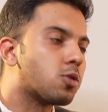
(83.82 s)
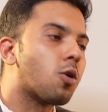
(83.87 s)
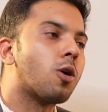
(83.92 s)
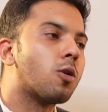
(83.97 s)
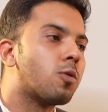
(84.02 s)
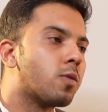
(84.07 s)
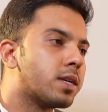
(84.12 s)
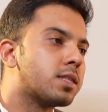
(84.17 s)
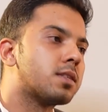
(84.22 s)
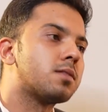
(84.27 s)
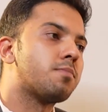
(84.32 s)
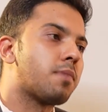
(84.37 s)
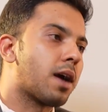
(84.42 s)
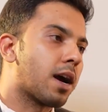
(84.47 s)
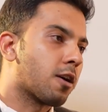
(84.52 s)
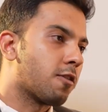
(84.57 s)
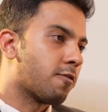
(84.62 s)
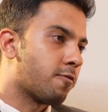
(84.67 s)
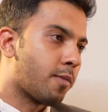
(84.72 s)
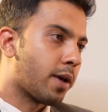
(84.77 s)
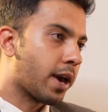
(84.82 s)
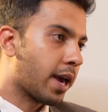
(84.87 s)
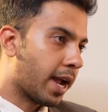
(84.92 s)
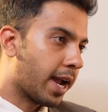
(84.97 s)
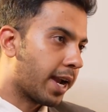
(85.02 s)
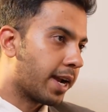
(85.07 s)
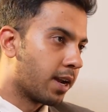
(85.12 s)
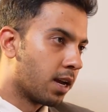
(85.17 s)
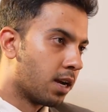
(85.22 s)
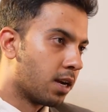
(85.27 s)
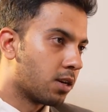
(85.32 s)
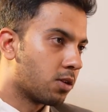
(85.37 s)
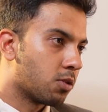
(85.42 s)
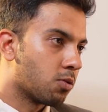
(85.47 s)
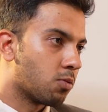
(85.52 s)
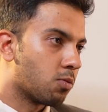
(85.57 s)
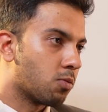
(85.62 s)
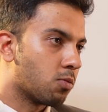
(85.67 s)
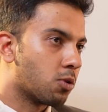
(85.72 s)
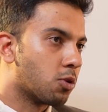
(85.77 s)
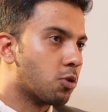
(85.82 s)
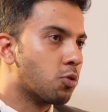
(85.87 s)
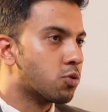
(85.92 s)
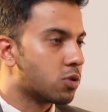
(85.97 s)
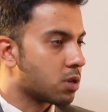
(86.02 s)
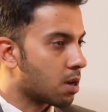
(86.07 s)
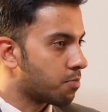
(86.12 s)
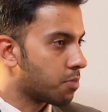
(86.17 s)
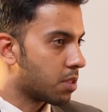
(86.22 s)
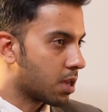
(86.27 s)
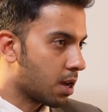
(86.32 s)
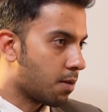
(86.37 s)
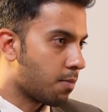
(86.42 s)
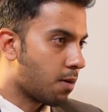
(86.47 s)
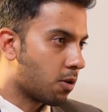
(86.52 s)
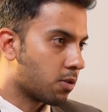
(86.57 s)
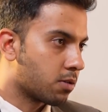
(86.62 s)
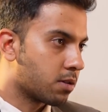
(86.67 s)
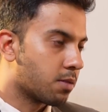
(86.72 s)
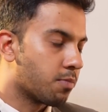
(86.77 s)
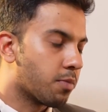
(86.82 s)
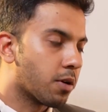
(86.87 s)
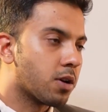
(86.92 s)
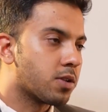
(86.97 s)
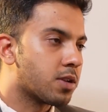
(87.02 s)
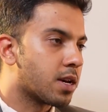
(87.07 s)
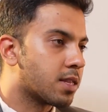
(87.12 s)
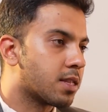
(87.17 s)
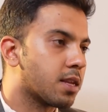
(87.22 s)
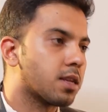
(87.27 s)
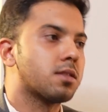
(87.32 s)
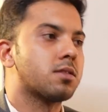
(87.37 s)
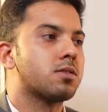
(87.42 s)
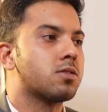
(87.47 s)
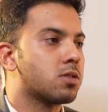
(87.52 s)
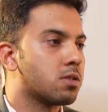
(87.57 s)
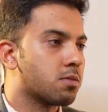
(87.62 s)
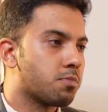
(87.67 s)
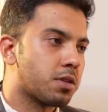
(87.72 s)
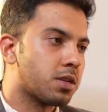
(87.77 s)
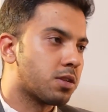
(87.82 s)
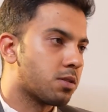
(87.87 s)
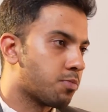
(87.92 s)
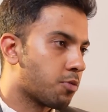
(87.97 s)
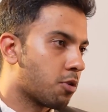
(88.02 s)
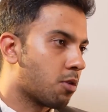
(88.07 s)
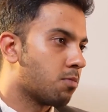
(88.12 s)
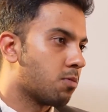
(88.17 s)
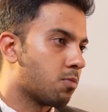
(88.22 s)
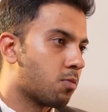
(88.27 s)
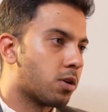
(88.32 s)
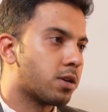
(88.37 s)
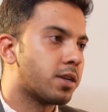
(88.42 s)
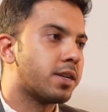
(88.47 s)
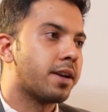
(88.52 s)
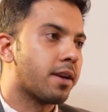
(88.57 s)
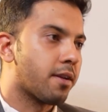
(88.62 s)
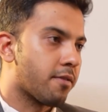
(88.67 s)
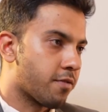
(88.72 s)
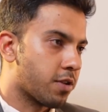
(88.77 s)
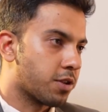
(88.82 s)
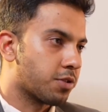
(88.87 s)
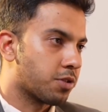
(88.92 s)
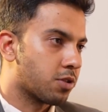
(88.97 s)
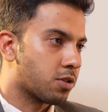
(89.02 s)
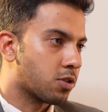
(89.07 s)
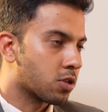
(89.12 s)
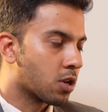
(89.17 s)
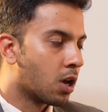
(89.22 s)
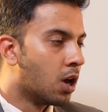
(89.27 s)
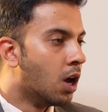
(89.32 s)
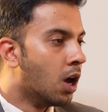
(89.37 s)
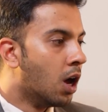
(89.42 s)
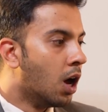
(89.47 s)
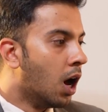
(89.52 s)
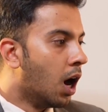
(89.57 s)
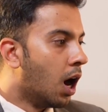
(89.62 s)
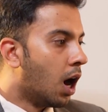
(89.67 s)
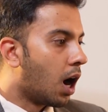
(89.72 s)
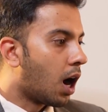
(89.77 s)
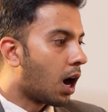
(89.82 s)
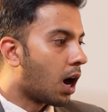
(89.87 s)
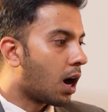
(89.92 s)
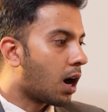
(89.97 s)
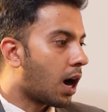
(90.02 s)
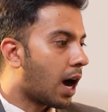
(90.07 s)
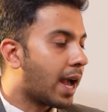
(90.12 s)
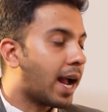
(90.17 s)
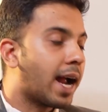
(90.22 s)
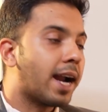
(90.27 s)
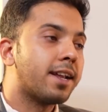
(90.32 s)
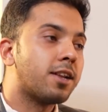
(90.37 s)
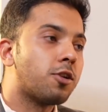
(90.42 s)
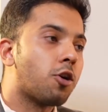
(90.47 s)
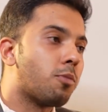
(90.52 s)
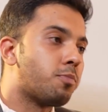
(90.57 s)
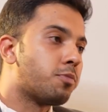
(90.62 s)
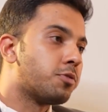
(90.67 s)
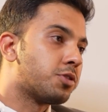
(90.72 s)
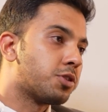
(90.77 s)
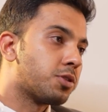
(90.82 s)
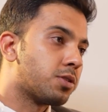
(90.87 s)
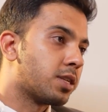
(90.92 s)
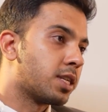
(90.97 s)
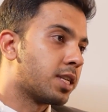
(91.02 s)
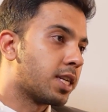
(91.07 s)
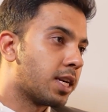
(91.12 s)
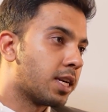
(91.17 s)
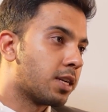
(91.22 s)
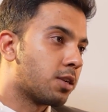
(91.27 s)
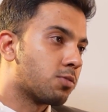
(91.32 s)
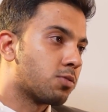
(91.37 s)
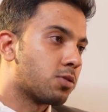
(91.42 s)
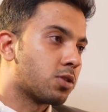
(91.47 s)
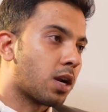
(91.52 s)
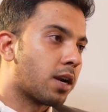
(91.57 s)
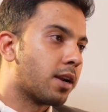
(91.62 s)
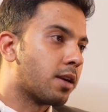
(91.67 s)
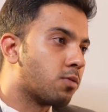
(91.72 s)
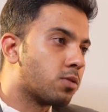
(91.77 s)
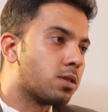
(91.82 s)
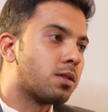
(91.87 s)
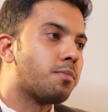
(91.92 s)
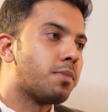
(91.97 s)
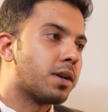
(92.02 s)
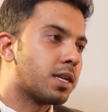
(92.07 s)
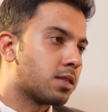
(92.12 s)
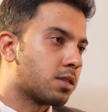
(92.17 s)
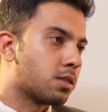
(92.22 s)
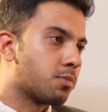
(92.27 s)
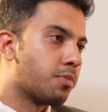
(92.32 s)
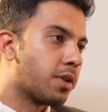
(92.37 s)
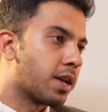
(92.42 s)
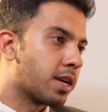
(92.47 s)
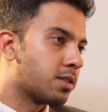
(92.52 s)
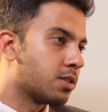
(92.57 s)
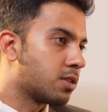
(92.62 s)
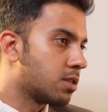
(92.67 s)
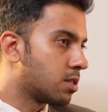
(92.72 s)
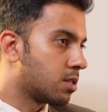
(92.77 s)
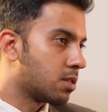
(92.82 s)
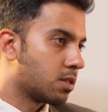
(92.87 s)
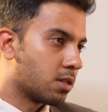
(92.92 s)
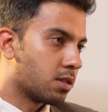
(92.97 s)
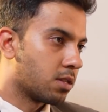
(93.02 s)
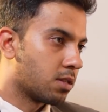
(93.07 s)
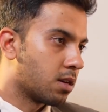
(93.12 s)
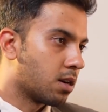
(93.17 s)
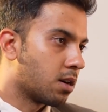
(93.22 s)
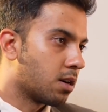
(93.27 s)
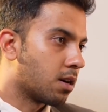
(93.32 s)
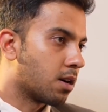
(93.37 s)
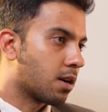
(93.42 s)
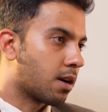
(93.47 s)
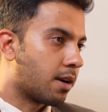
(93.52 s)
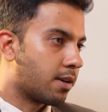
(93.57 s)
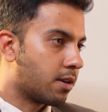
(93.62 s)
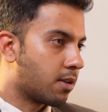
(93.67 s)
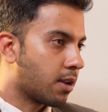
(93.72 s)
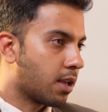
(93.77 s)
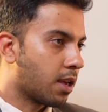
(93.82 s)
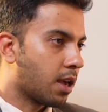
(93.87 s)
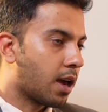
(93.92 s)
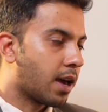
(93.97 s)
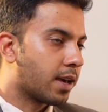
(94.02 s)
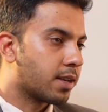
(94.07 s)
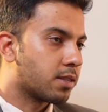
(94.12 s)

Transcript: was always in back of my head to do something about it, because I think this is a major problem what India faces. I had an opportunity to study with the best brains in the country.